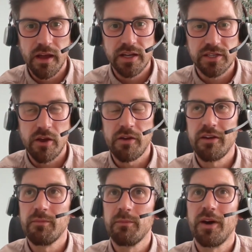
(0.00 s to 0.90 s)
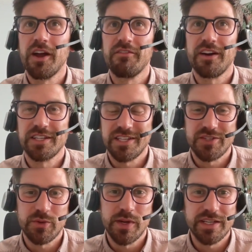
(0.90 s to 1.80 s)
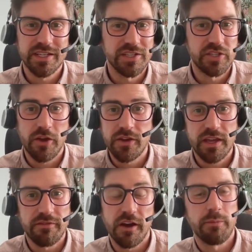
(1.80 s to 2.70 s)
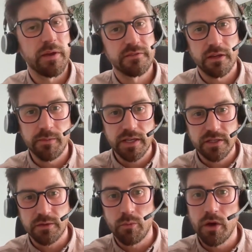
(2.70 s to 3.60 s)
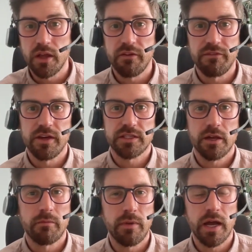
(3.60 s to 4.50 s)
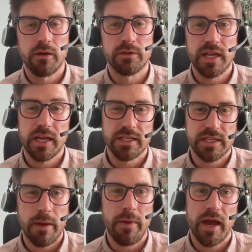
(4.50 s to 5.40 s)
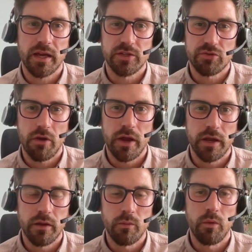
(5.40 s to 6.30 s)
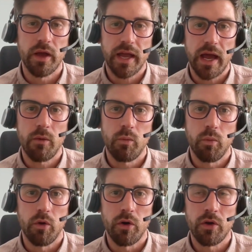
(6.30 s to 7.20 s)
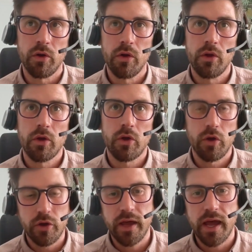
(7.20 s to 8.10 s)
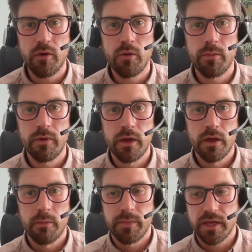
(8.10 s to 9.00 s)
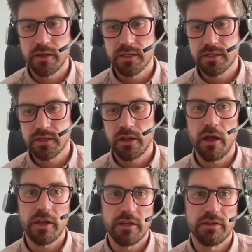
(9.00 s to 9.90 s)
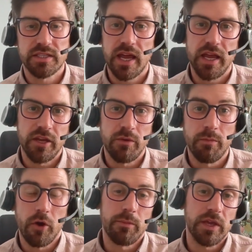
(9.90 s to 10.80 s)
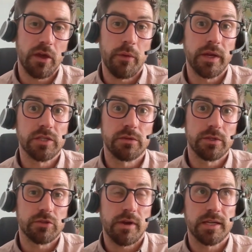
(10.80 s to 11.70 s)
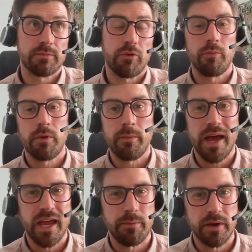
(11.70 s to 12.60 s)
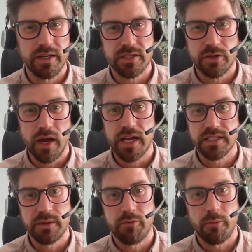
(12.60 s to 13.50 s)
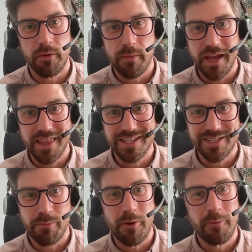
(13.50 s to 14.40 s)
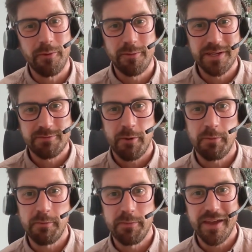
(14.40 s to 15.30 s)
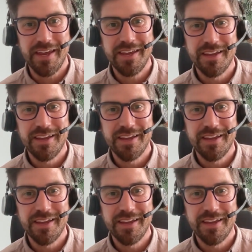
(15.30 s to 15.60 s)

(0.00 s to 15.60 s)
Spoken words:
So my advice is always, don't give up. If something doesn't work the first time round, take a step back and try and work out what could help. Because, like you say, you might be going to address problem A, but it's not actually problem A that's the problem, it's problem B.